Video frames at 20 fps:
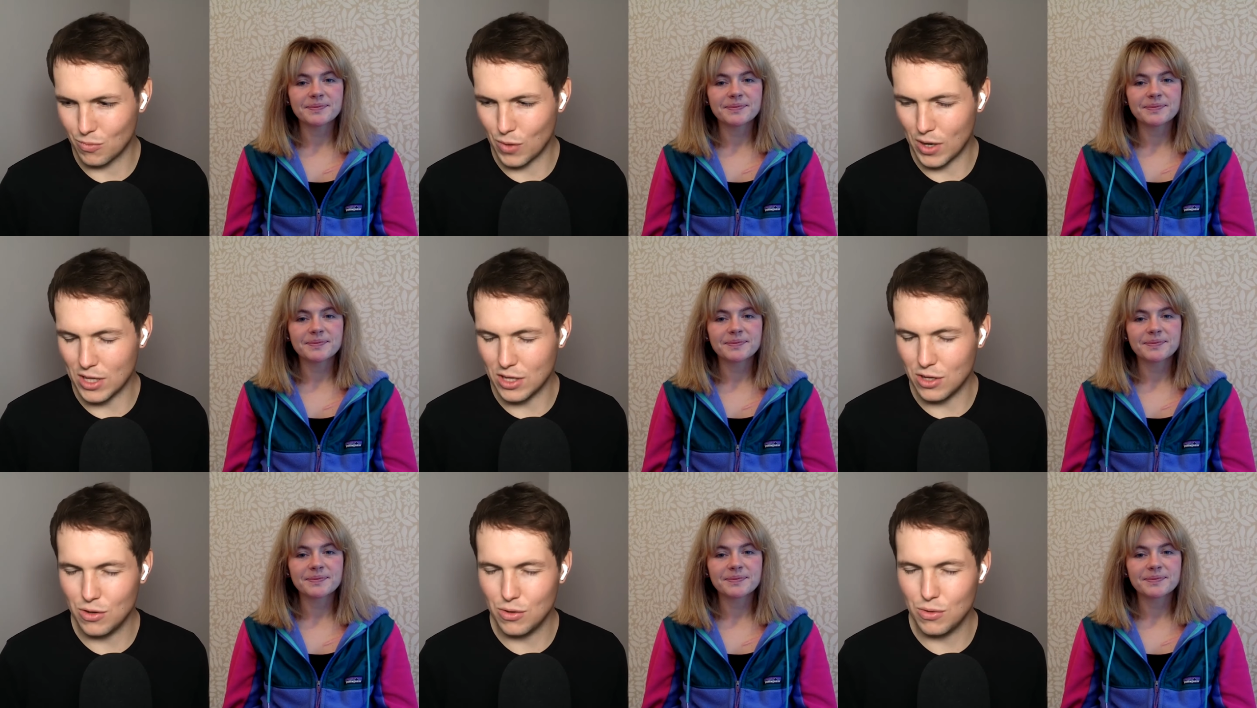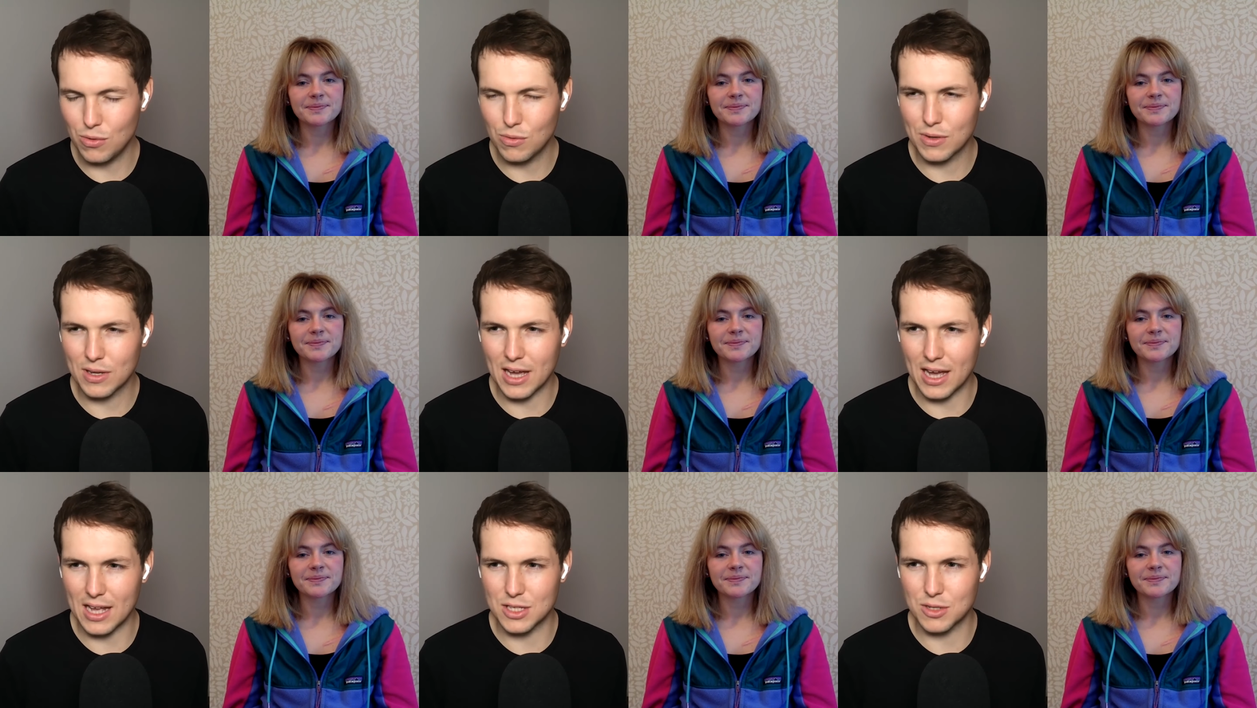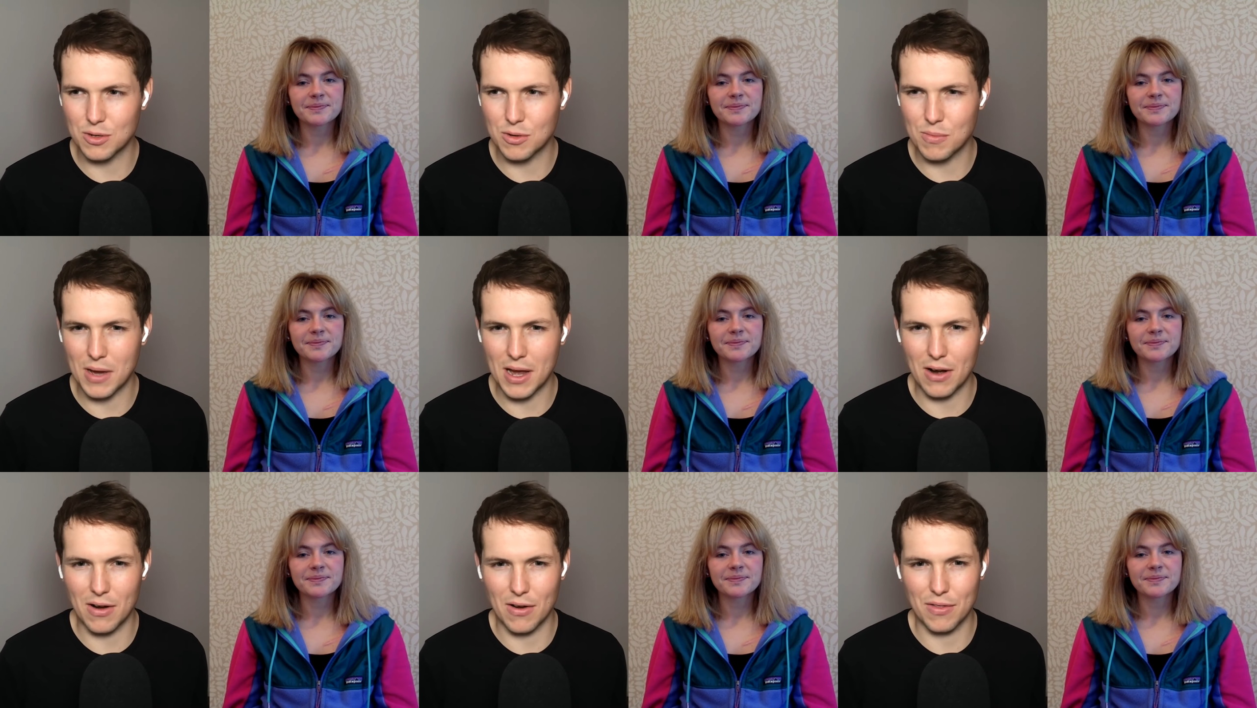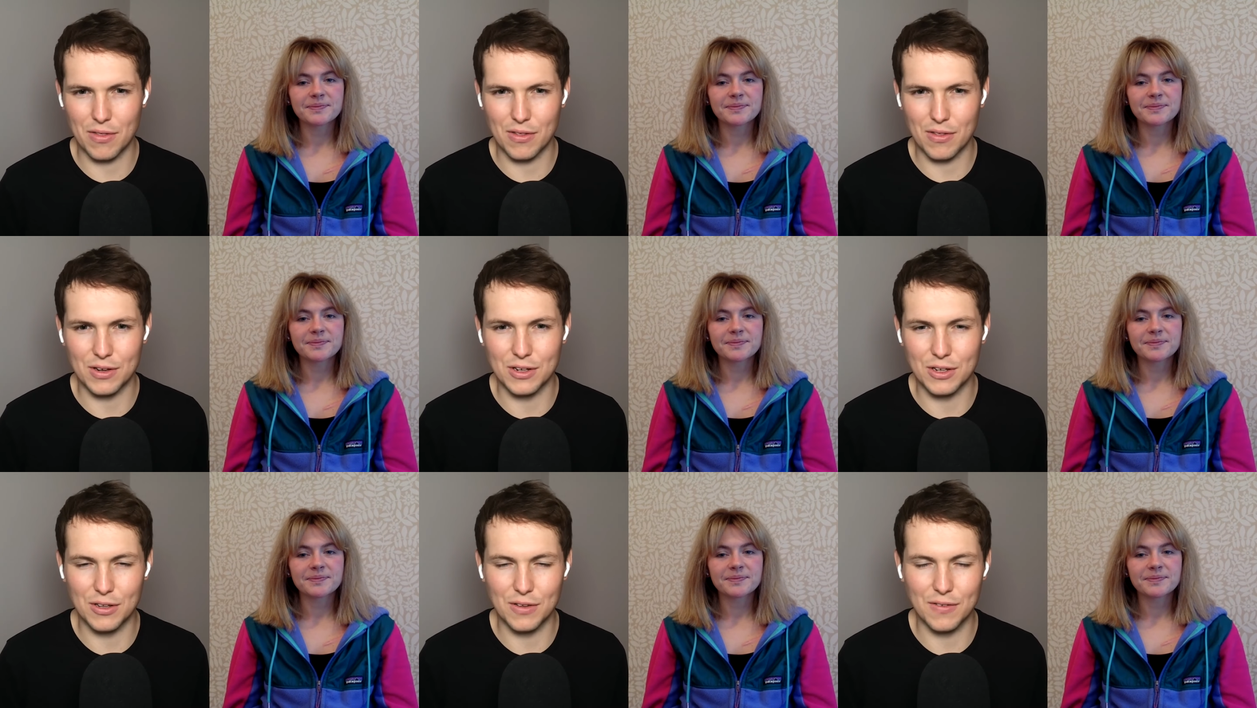Speaker 1: When you get to a
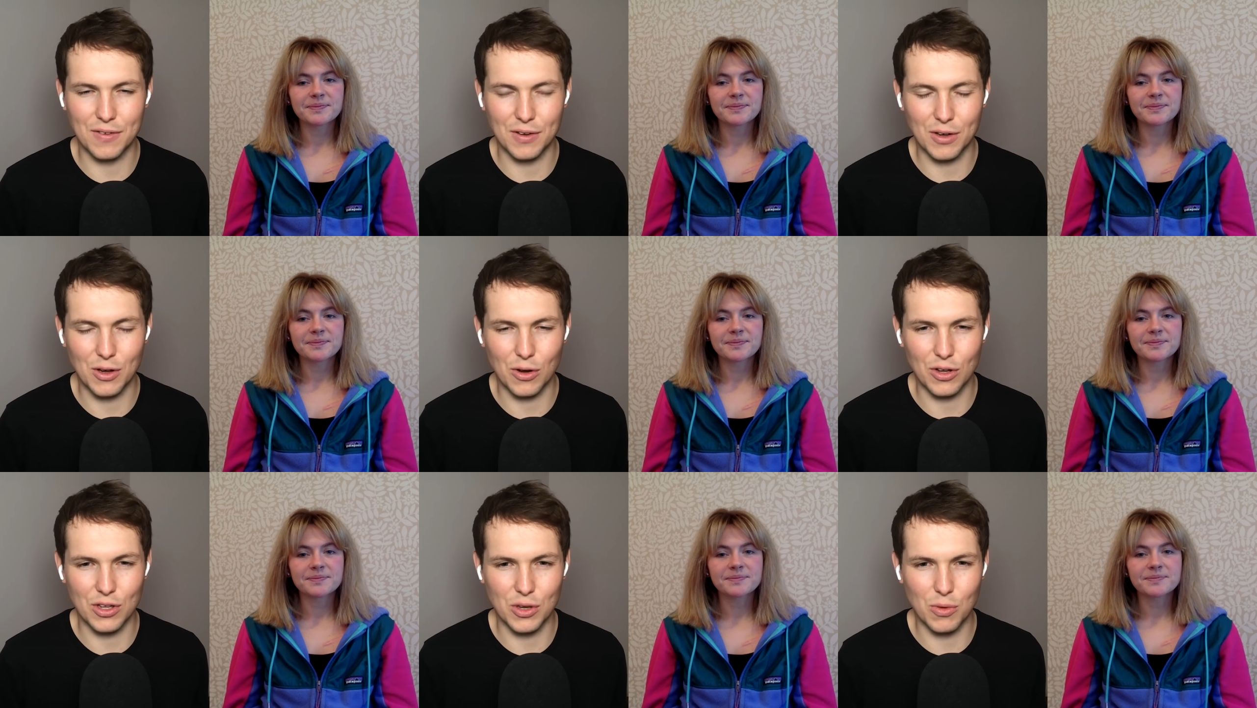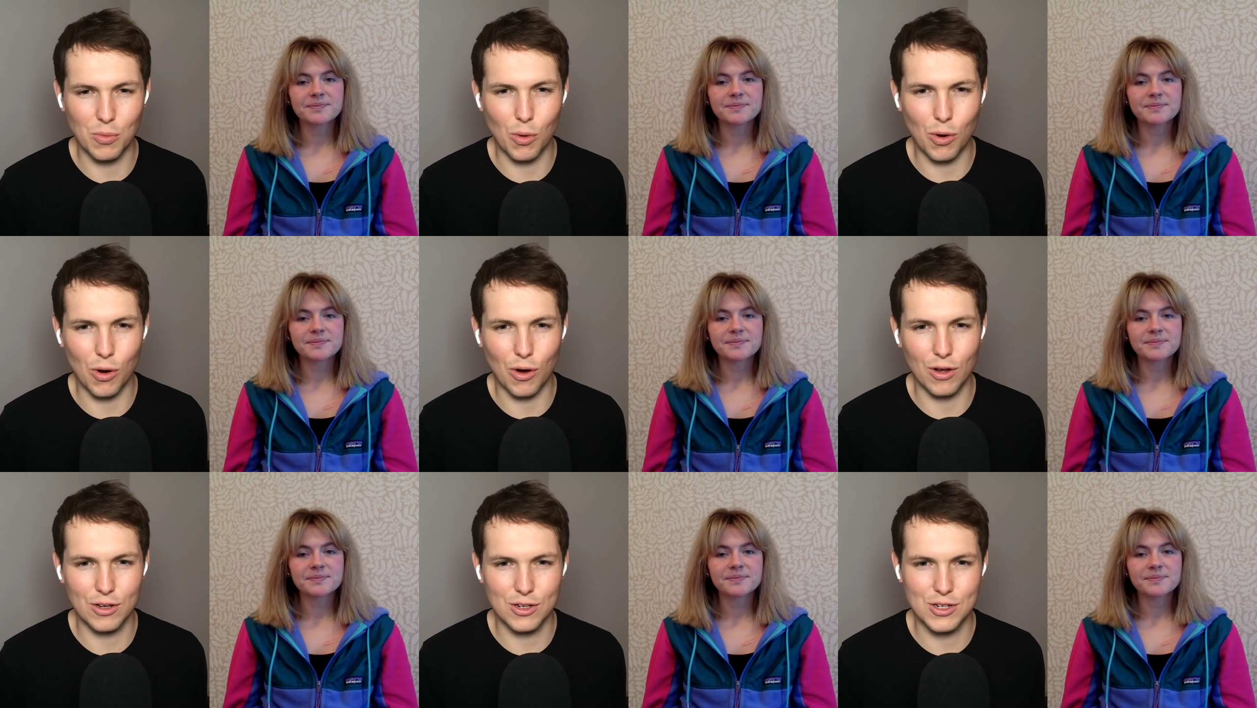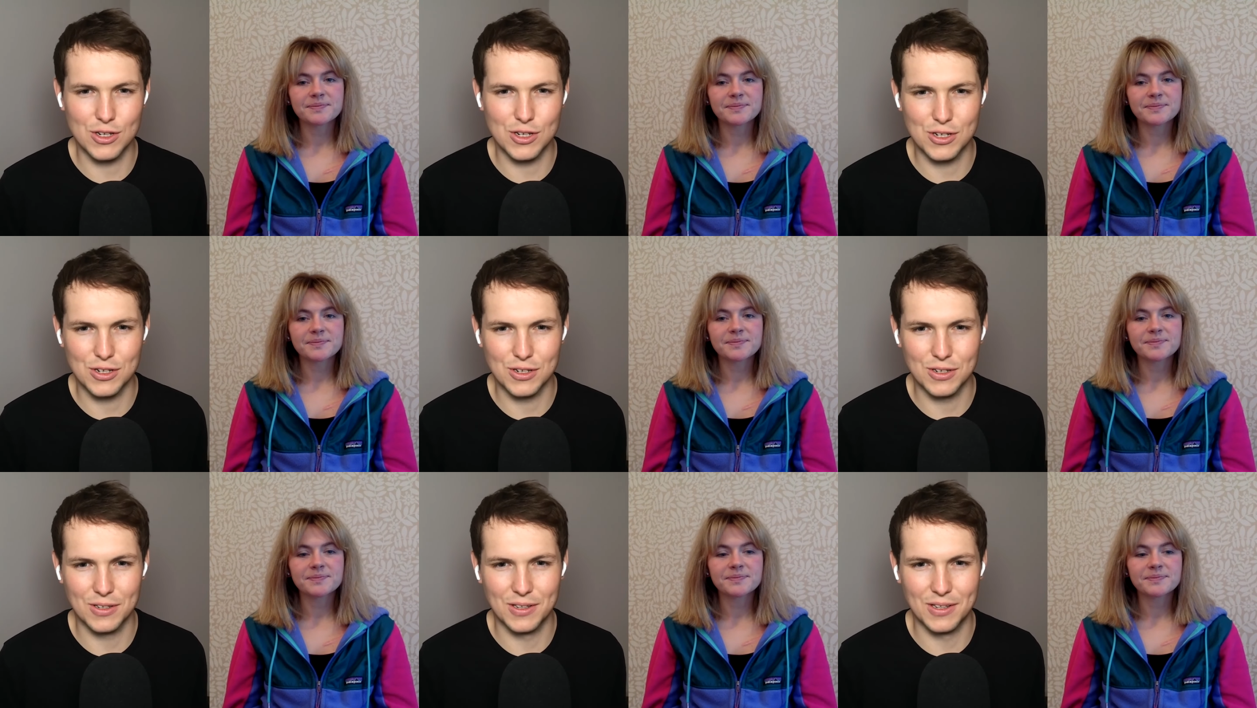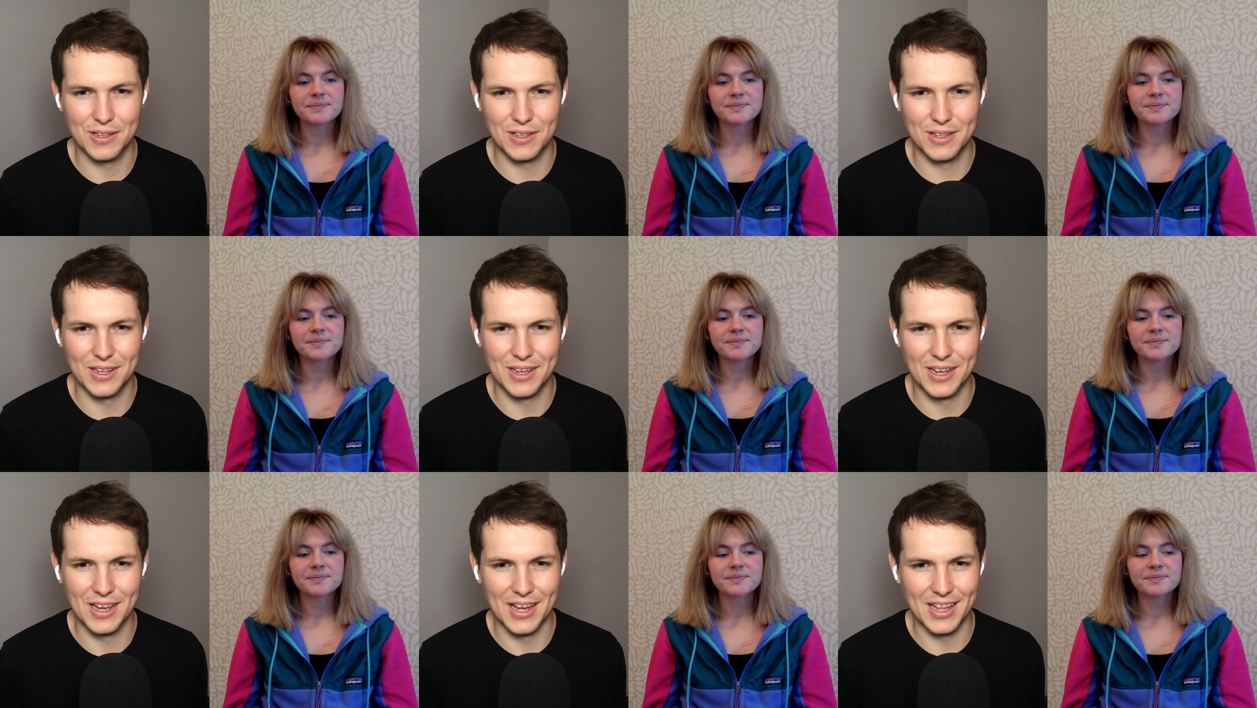marathon and you've forgotten your watch,
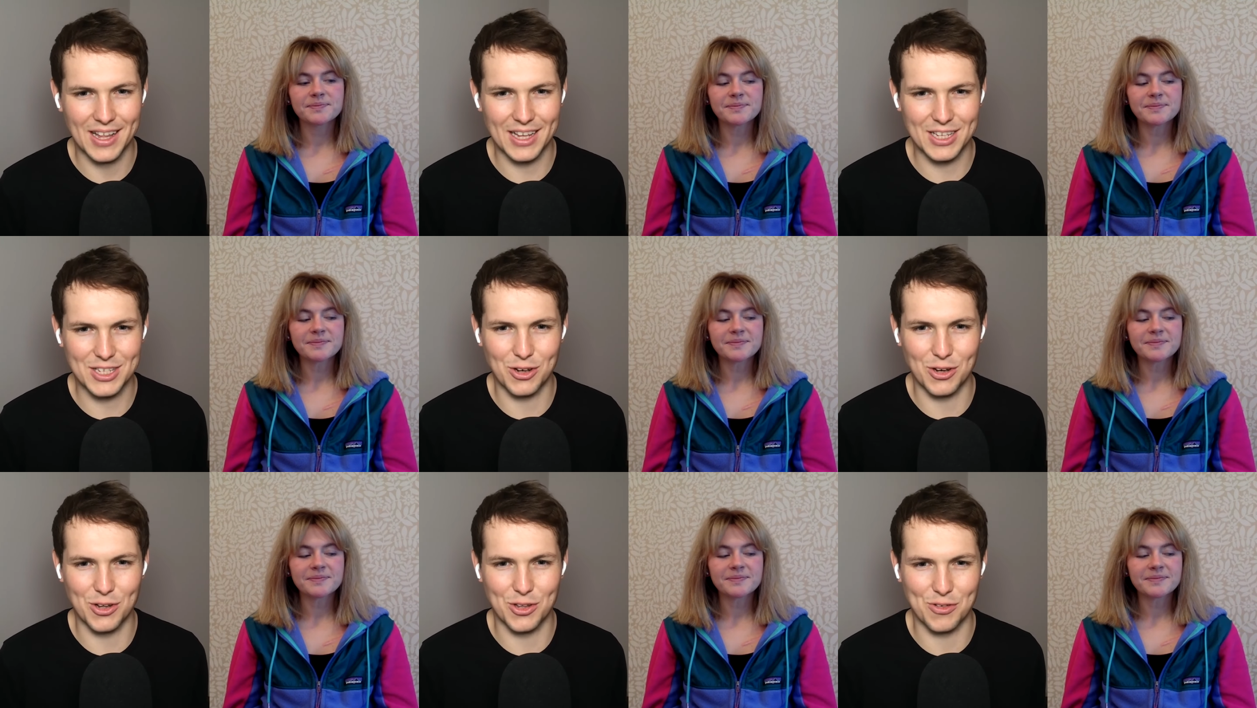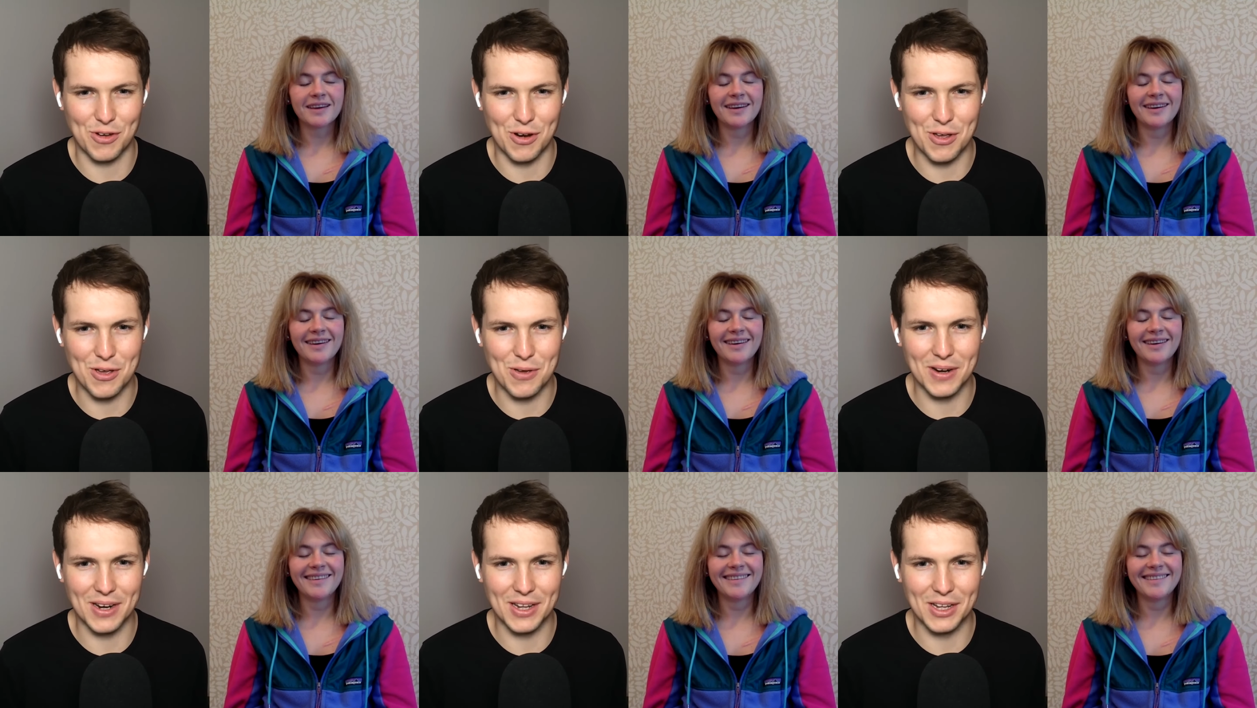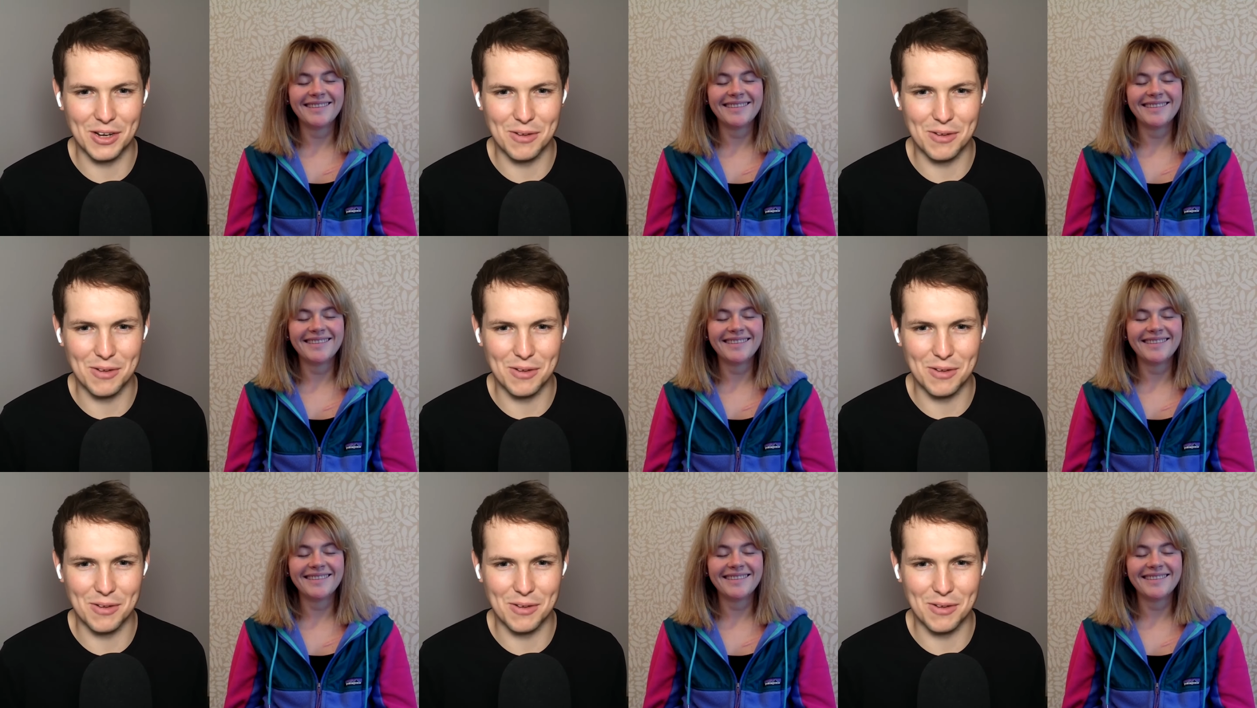that's got to throw you a